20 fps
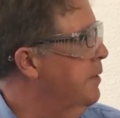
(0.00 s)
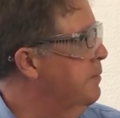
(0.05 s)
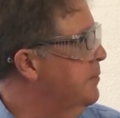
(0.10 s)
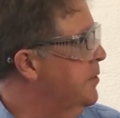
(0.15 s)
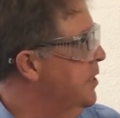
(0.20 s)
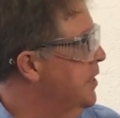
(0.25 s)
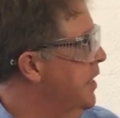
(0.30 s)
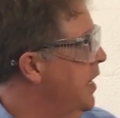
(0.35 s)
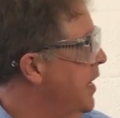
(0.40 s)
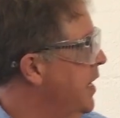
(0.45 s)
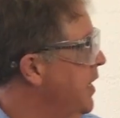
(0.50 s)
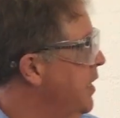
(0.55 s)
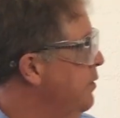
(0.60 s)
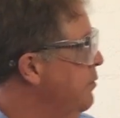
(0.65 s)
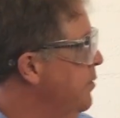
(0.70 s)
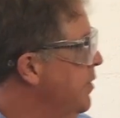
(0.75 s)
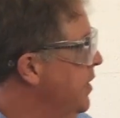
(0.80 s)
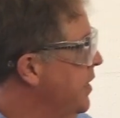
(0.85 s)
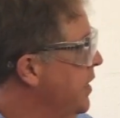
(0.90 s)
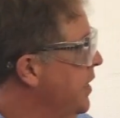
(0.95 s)
Today
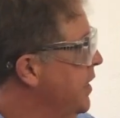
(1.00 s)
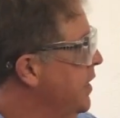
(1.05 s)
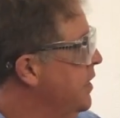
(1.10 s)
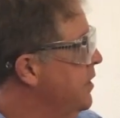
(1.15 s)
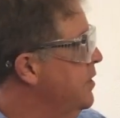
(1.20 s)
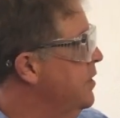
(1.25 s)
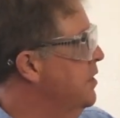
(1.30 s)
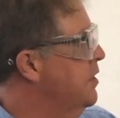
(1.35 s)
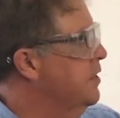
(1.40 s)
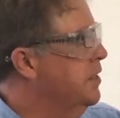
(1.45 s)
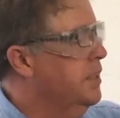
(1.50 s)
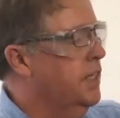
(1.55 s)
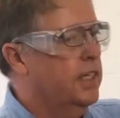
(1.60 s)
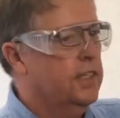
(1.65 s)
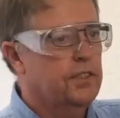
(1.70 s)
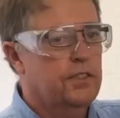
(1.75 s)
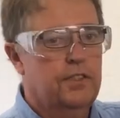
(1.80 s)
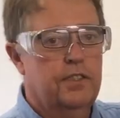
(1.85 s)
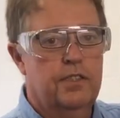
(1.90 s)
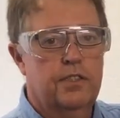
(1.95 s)
we're here to
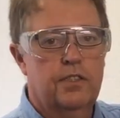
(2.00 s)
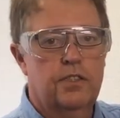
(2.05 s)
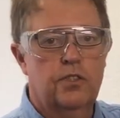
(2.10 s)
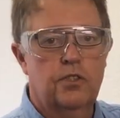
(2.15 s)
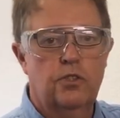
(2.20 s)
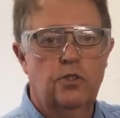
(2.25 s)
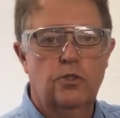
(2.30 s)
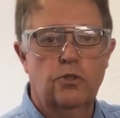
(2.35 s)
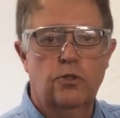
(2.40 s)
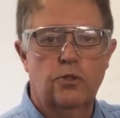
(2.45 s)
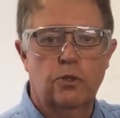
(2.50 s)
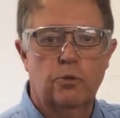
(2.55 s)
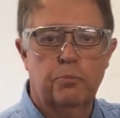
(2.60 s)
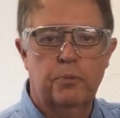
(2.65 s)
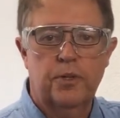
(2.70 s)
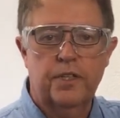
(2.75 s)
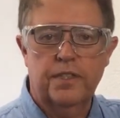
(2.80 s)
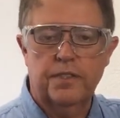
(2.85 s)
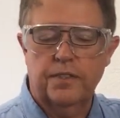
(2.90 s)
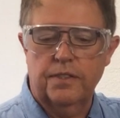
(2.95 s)
discuss this new drill
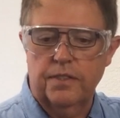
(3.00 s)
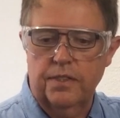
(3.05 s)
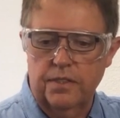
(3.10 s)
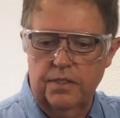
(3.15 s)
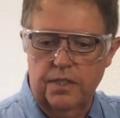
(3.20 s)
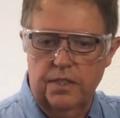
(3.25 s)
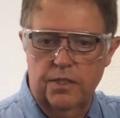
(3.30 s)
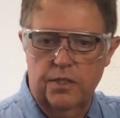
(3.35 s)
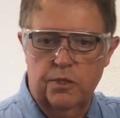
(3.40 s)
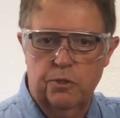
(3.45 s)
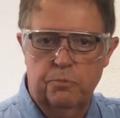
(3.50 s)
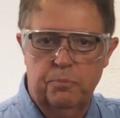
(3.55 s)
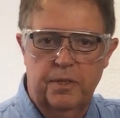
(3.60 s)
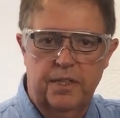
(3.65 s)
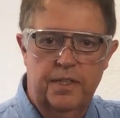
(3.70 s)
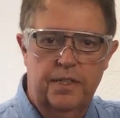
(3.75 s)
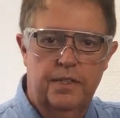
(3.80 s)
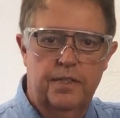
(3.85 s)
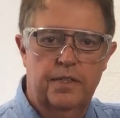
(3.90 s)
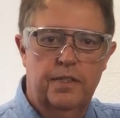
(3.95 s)
press. This has
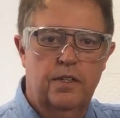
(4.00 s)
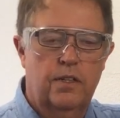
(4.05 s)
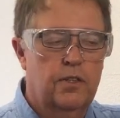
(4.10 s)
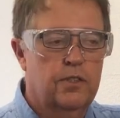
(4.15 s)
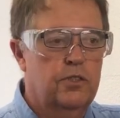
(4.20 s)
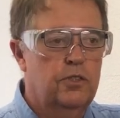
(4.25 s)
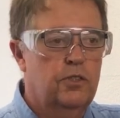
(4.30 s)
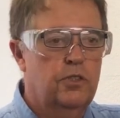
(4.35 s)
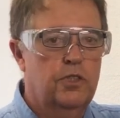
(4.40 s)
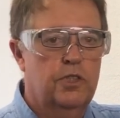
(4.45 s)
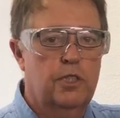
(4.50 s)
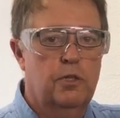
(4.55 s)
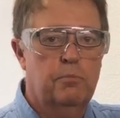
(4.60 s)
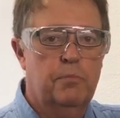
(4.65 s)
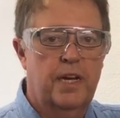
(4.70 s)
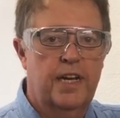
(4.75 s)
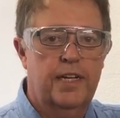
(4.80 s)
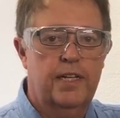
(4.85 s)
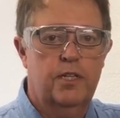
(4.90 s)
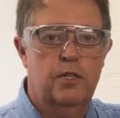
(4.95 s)
been on the New Zealand
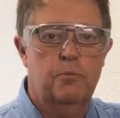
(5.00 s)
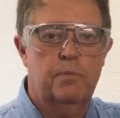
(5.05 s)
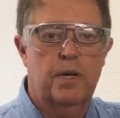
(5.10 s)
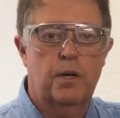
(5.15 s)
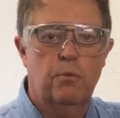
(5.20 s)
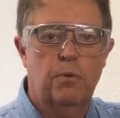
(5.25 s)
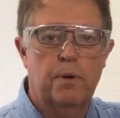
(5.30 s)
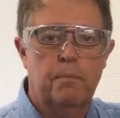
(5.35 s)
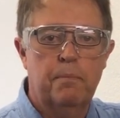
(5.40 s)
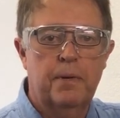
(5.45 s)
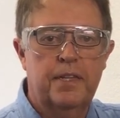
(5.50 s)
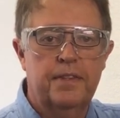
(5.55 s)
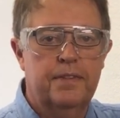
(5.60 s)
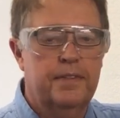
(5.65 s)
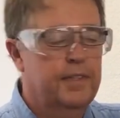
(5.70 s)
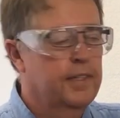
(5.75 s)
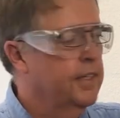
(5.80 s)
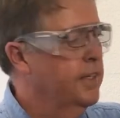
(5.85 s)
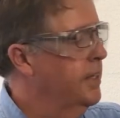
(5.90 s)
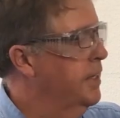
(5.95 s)
market about 1
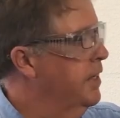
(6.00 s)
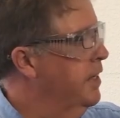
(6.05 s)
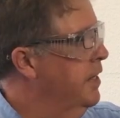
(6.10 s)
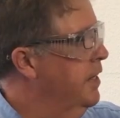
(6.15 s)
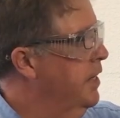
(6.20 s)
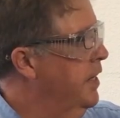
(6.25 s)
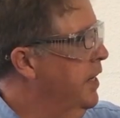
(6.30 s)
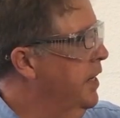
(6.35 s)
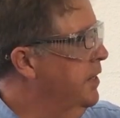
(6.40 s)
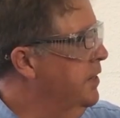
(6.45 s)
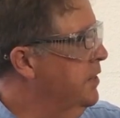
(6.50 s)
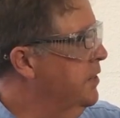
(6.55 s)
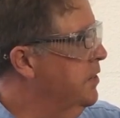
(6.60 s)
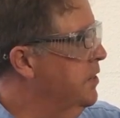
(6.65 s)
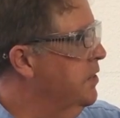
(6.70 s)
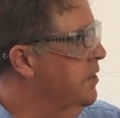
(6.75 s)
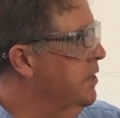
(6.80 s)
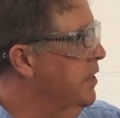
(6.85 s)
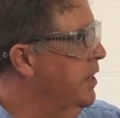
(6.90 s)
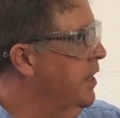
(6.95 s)
month, and this
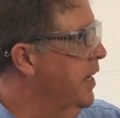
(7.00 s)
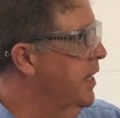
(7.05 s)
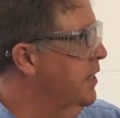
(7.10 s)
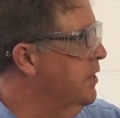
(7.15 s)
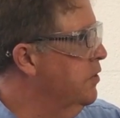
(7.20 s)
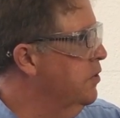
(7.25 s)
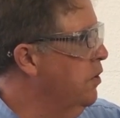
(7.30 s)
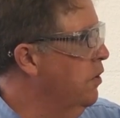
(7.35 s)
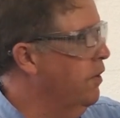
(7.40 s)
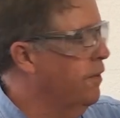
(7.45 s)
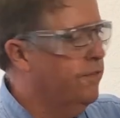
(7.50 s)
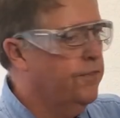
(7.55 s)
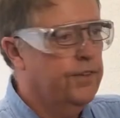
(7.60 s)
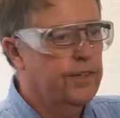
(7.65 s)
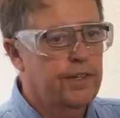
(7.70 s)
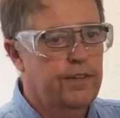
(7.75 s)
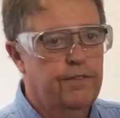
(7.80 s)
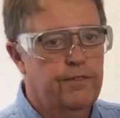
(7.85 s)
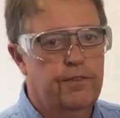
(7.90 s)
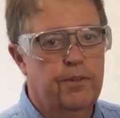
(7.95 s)
is the latest
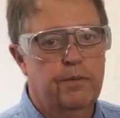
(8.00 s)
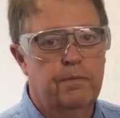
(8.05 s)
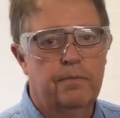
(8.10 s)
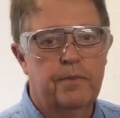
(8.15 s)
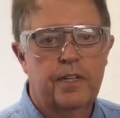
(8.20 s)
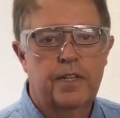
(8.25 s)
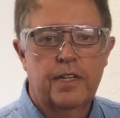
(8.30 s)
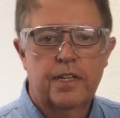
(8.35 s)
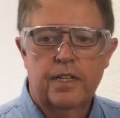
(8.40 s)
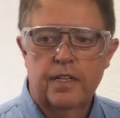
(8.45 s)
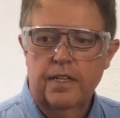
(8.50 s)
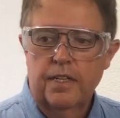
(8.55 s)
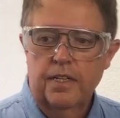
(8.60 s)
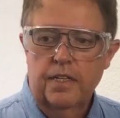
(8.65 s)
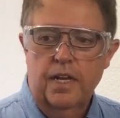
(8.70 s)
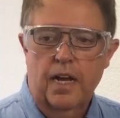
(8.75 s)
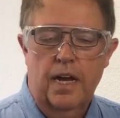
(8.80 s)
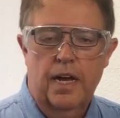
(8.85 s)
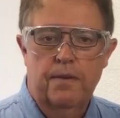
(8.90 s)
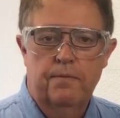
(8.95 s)
offering from
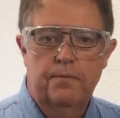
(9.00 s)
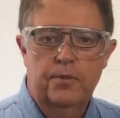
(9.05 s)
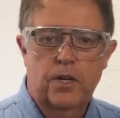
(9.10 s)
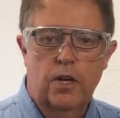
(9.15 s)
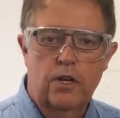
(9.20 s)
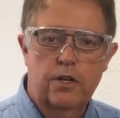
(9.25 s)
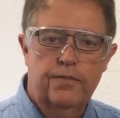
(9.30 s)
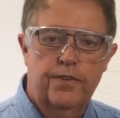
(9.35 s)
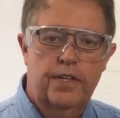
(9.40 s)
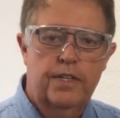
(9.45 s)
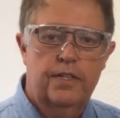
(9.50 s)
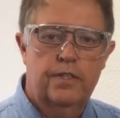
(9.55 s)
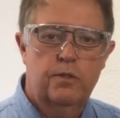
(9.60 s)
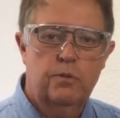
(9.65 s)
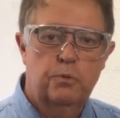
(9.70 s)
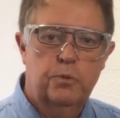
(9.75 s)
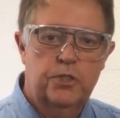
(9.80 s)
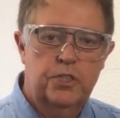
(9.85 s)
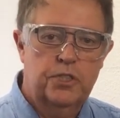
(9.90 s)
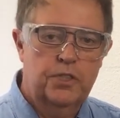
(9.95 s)
Nova,
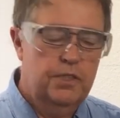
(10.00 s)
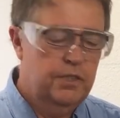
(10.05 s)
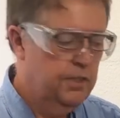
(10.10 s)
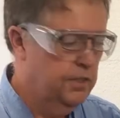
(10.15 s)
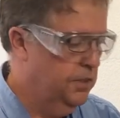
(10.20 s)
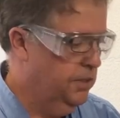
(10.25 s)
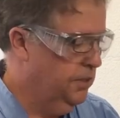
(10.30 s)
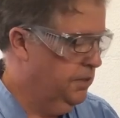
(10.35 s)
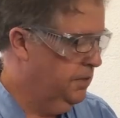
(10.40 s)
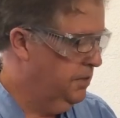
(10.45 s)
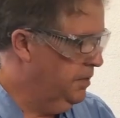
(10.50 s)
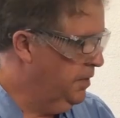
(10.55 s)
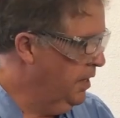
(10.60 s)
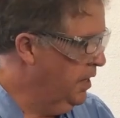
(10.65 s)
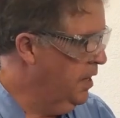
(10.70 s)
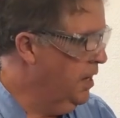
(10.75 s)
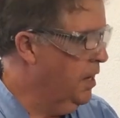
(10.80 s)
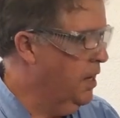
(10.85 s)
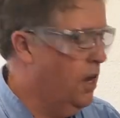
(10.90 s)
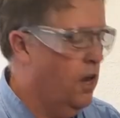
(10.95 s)
which is
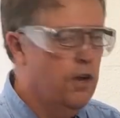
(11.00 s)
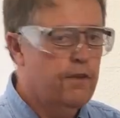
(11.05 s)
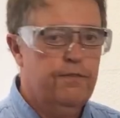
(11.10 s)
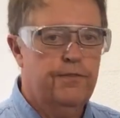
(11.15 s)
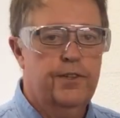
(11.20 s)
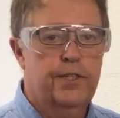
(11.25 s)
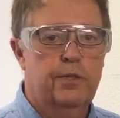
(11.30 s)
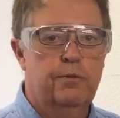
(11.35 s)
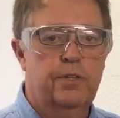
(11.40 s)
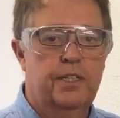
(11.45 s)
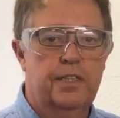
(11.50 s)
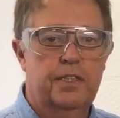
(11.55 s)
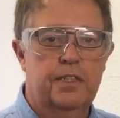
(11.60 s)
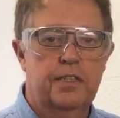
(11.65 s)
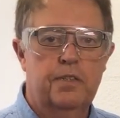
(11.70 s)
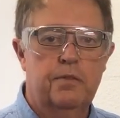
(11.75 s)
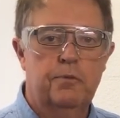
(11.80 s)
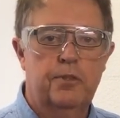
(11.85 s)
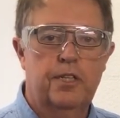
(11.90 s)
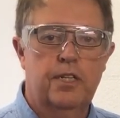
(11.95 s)
hopefully
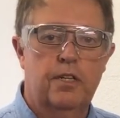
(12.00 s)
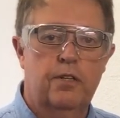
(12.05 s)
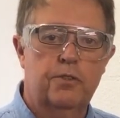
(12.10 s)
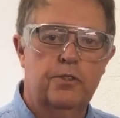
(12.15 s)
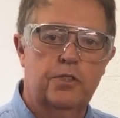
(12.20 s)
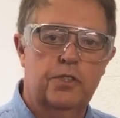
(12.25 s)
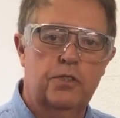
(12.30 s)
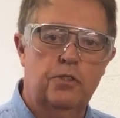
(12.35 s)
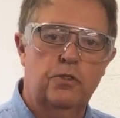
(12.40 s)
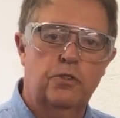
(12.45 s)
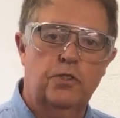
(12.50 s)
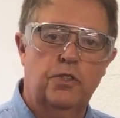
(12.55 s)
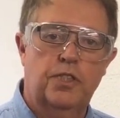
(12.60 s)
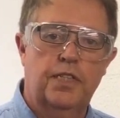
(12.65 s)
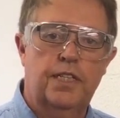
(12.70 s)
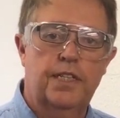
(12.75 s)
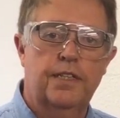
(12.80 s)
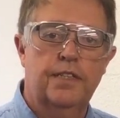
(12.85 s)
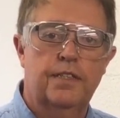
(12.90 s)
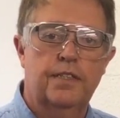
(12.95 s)
we know is a New
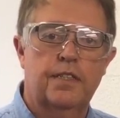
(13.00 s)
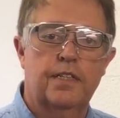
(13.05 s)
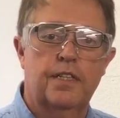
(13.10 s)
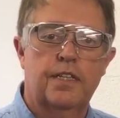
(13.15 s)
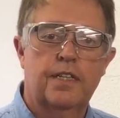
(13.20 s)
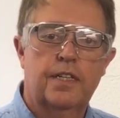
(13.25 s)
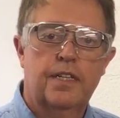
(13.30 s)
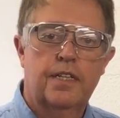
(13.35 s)
Zealand